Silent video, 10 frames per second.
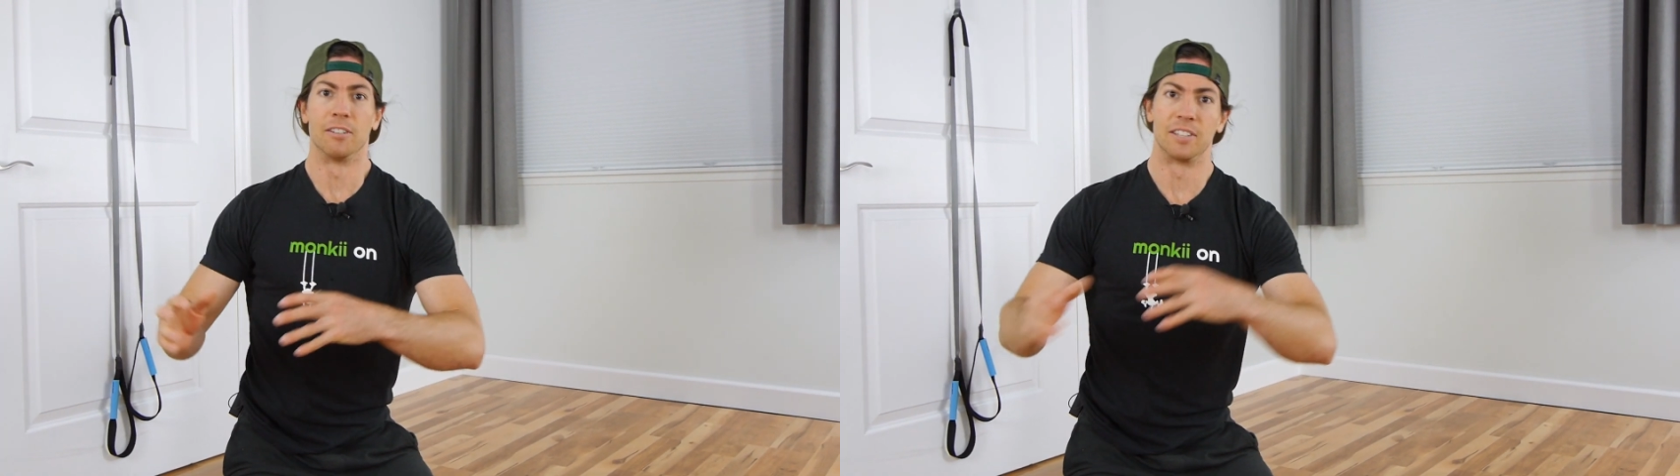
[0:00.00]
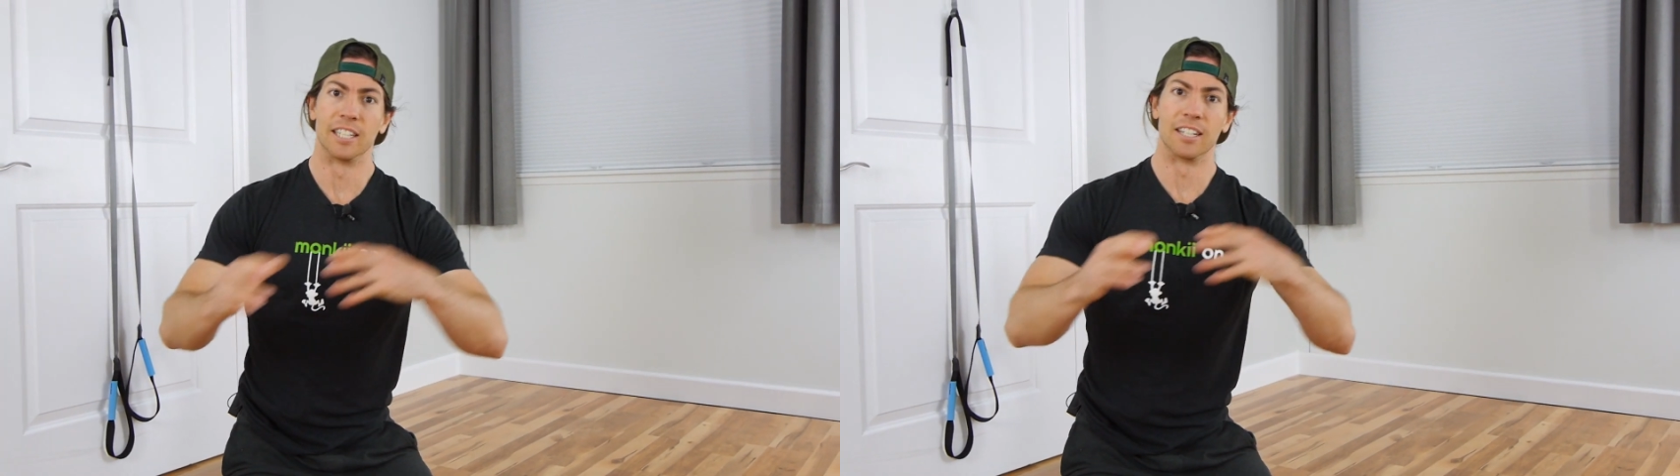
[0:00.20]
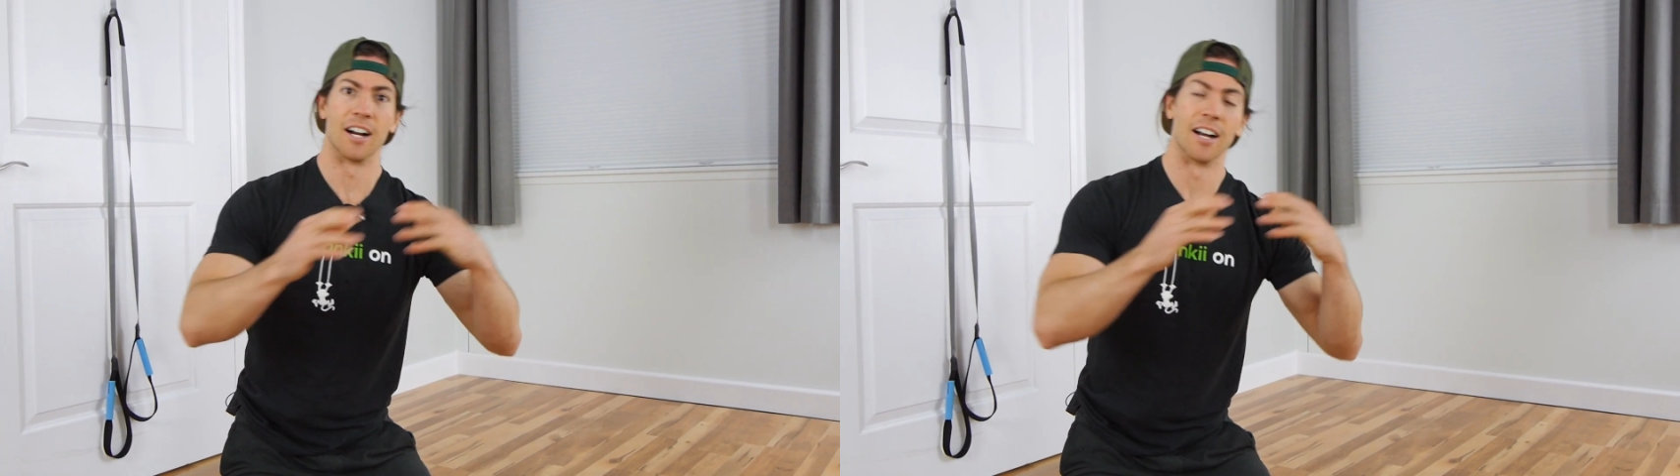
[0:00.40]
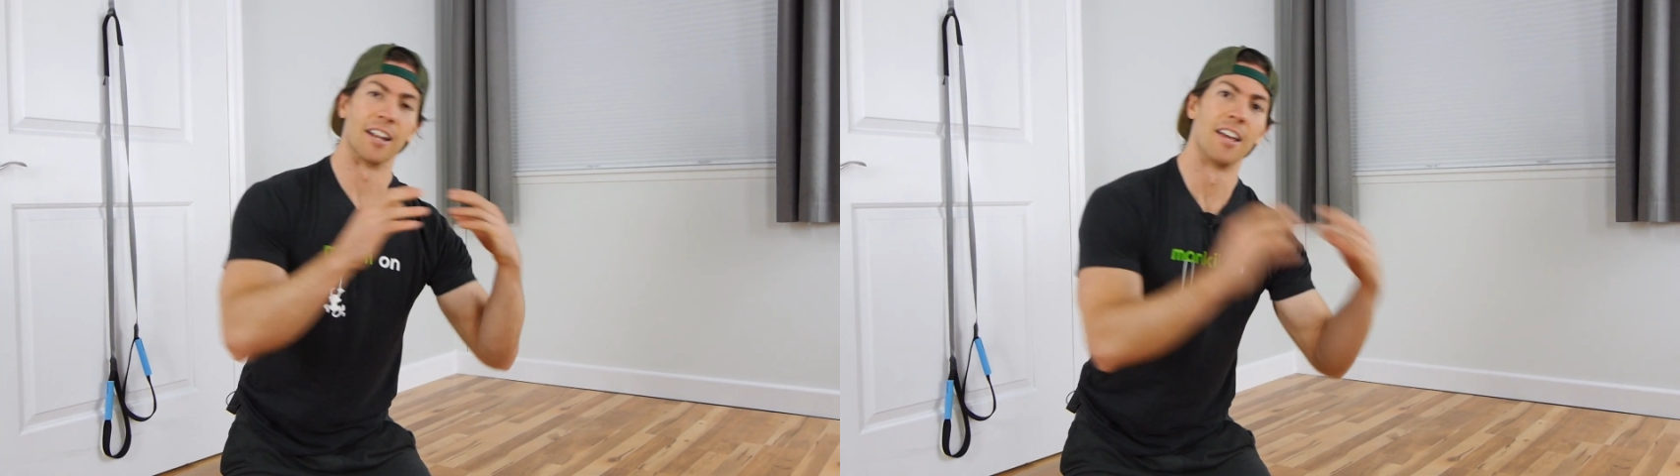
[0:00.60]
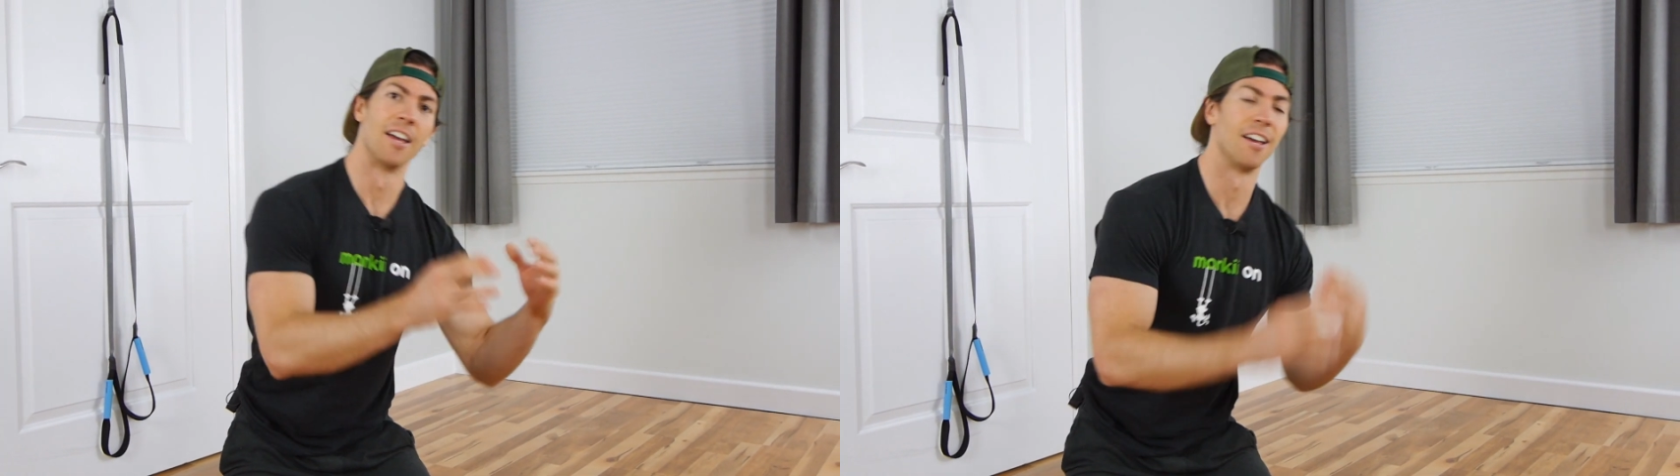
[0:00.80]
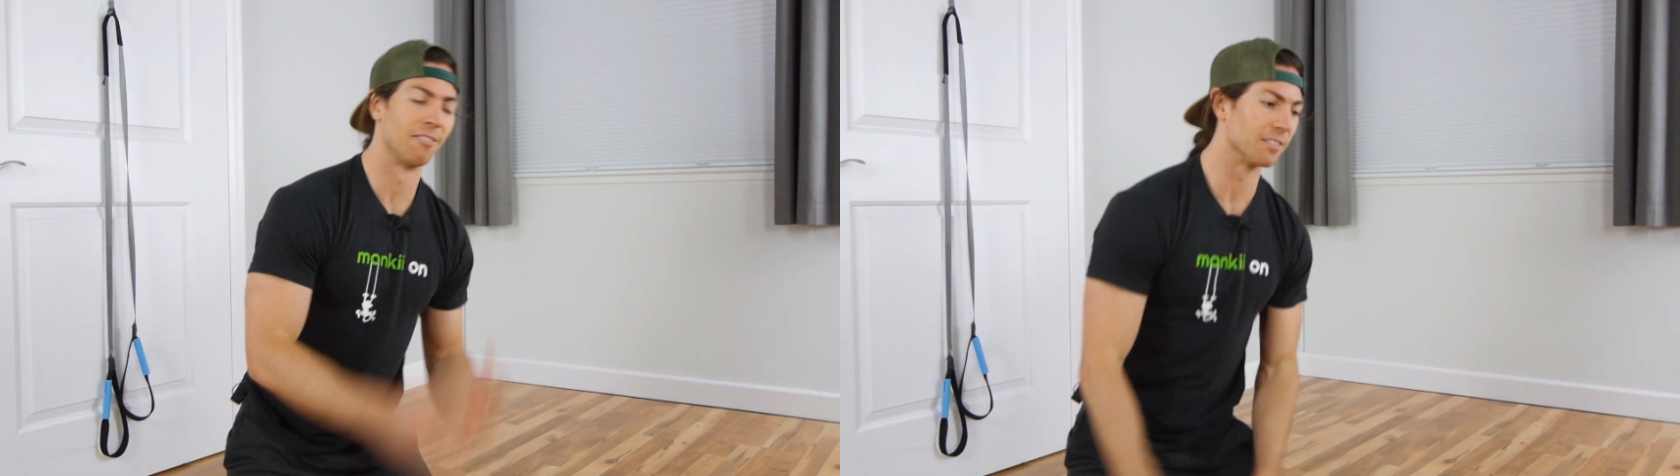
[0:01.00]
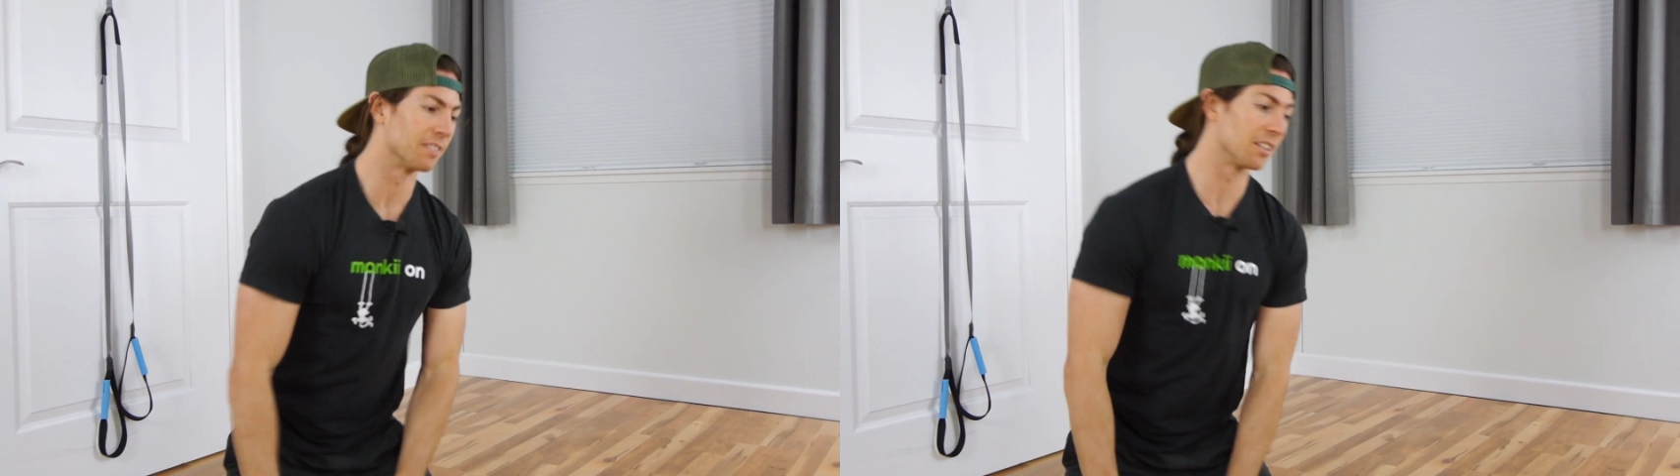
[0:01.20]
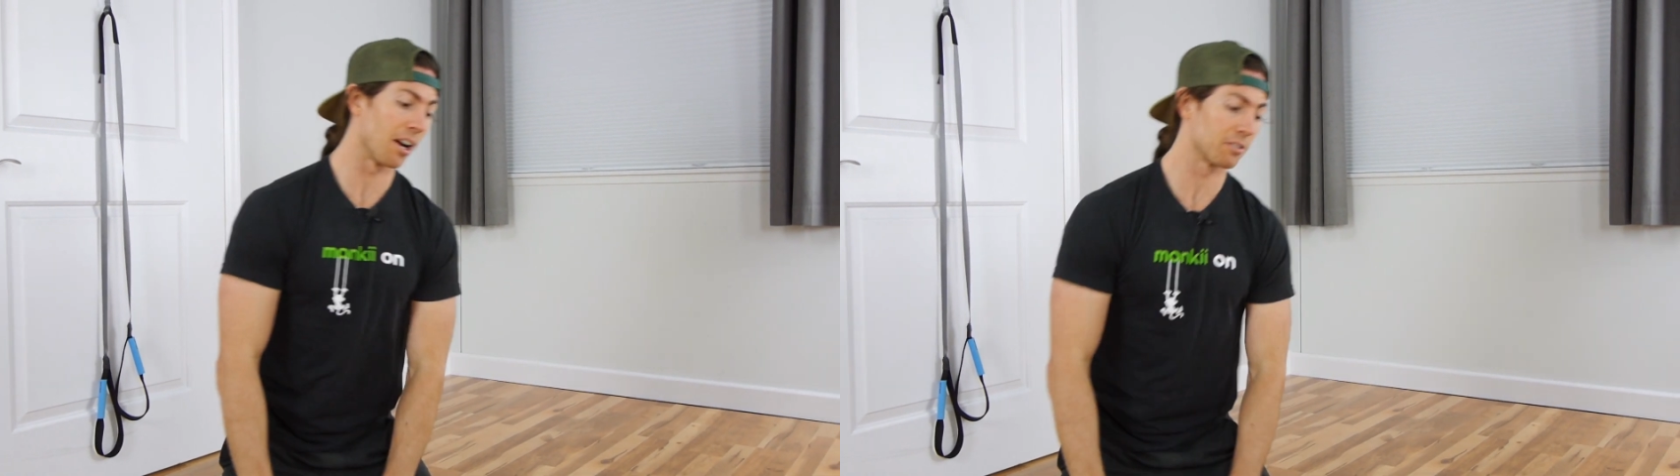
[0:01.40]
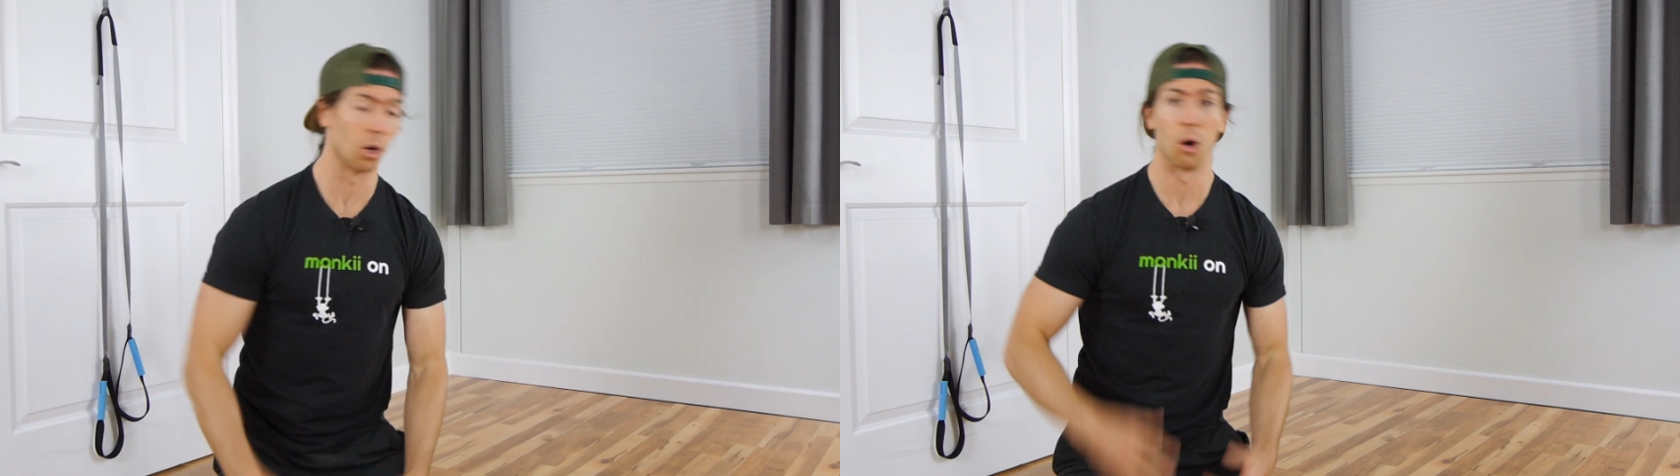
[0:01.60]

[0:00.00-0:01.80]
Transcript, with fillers: 15 on, 15 off.